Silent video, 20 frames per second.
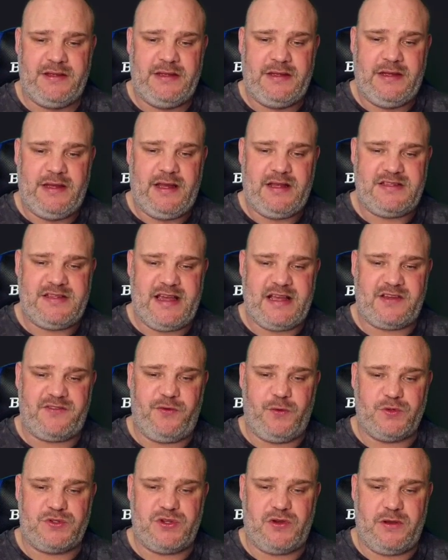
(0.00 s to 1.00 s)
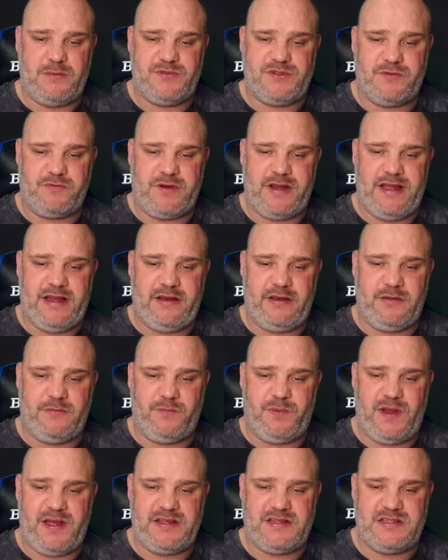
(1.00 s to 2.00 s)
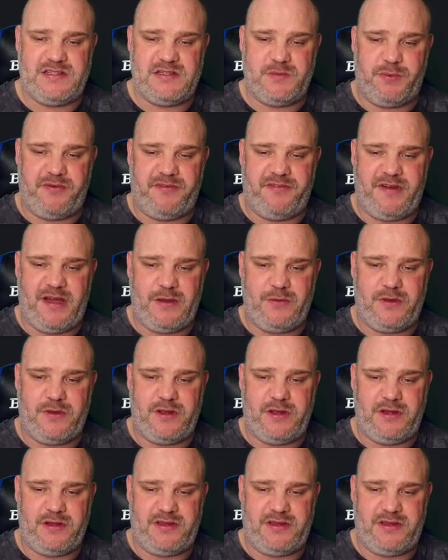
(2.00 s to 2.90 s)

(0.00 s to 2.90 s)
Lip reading: attacks 4 times at random, places a provoke